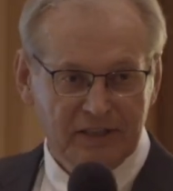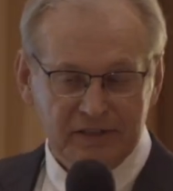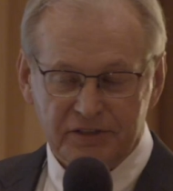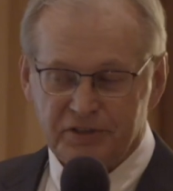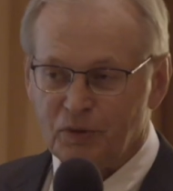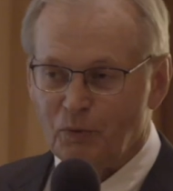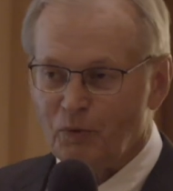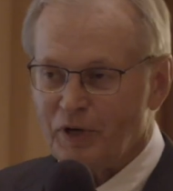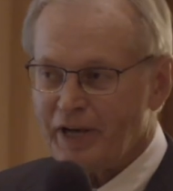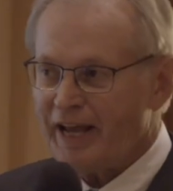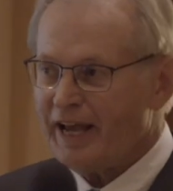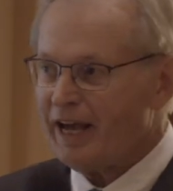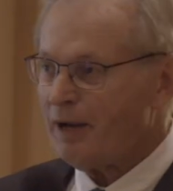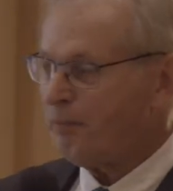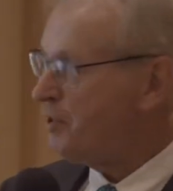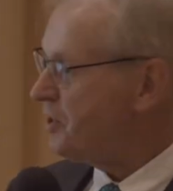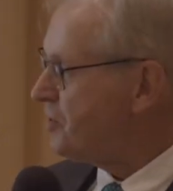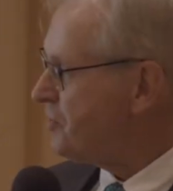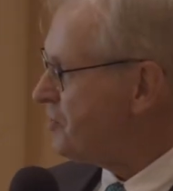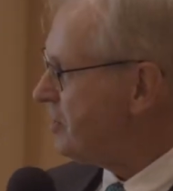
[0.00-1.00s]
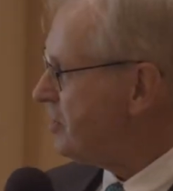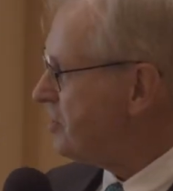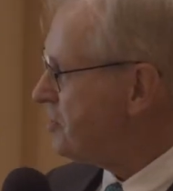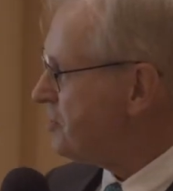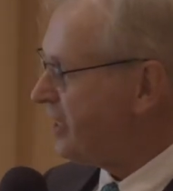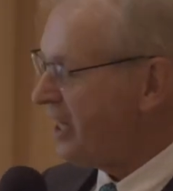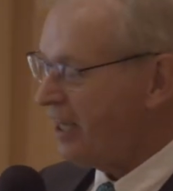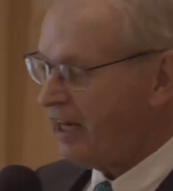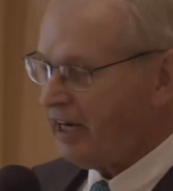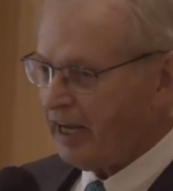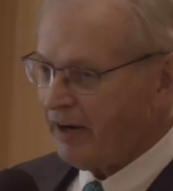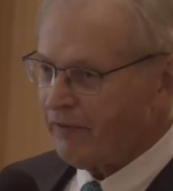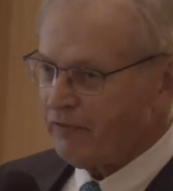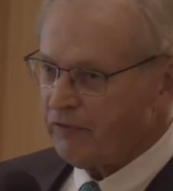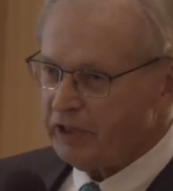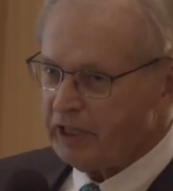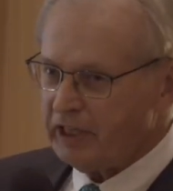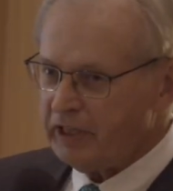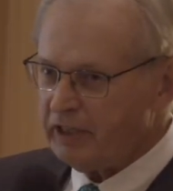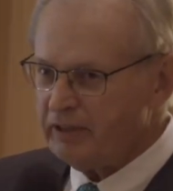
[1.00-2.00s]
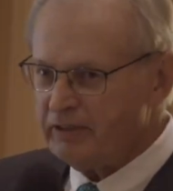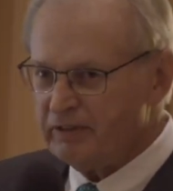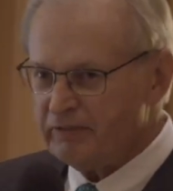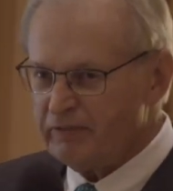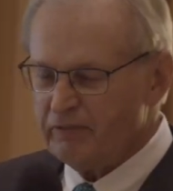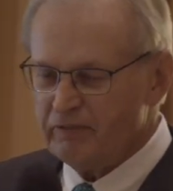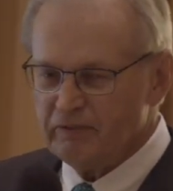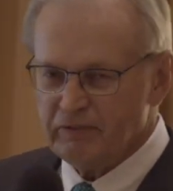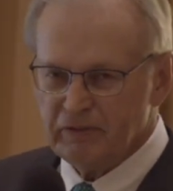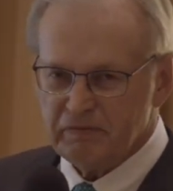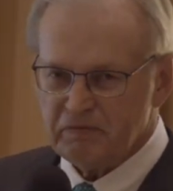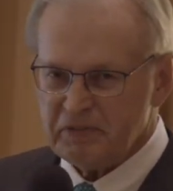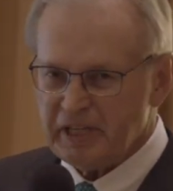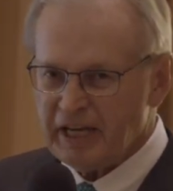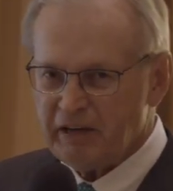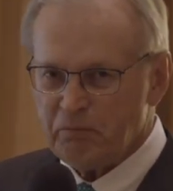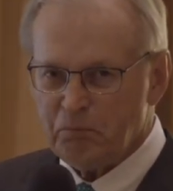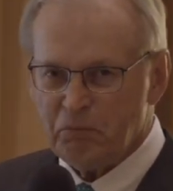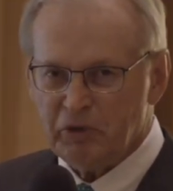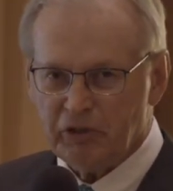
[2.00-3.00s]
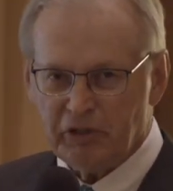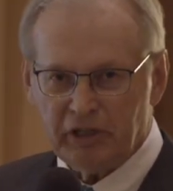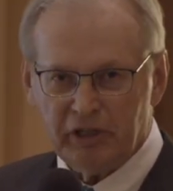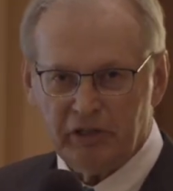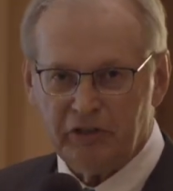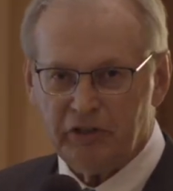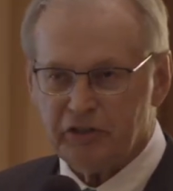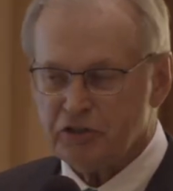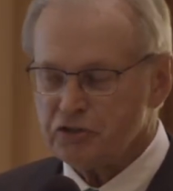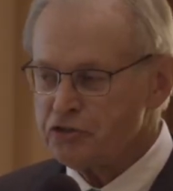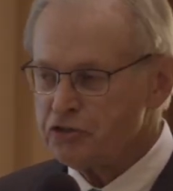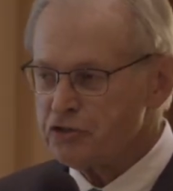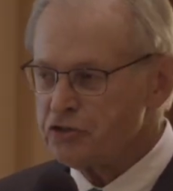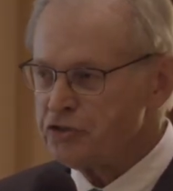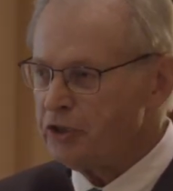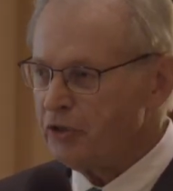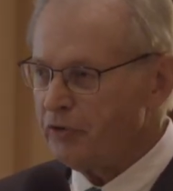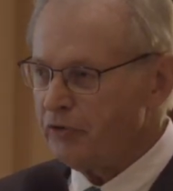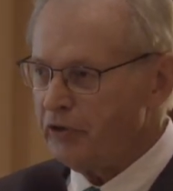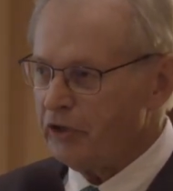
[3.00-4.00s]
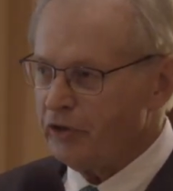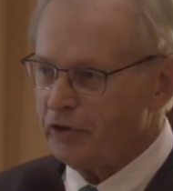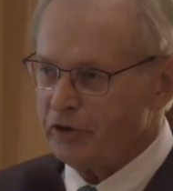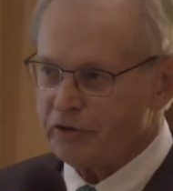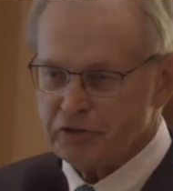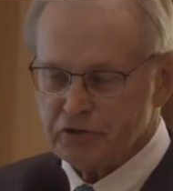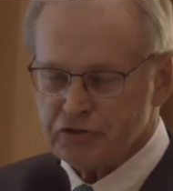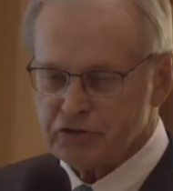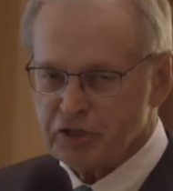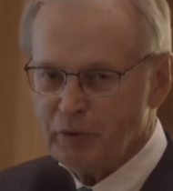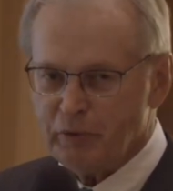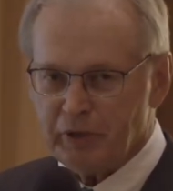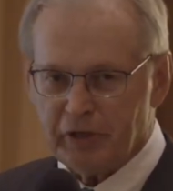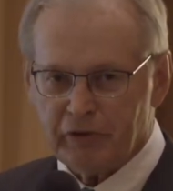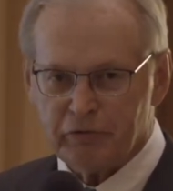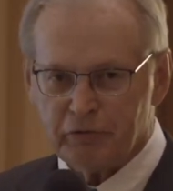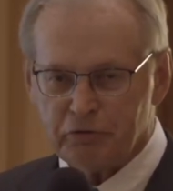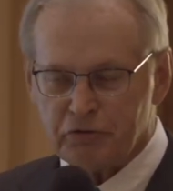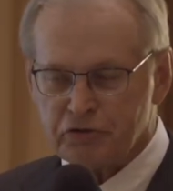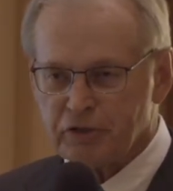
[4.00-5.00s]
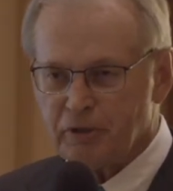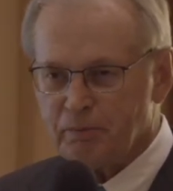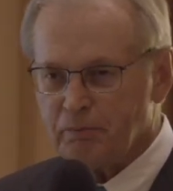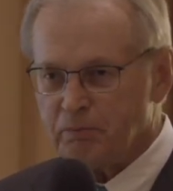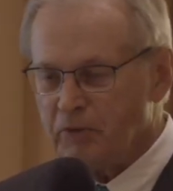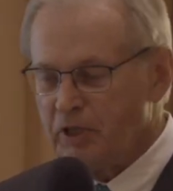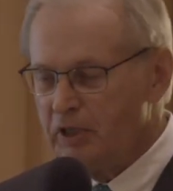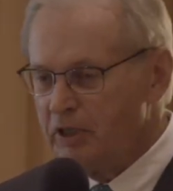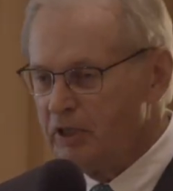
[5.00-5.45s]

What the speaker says: So what happens is that every 10 million years or so, the Earth is going through some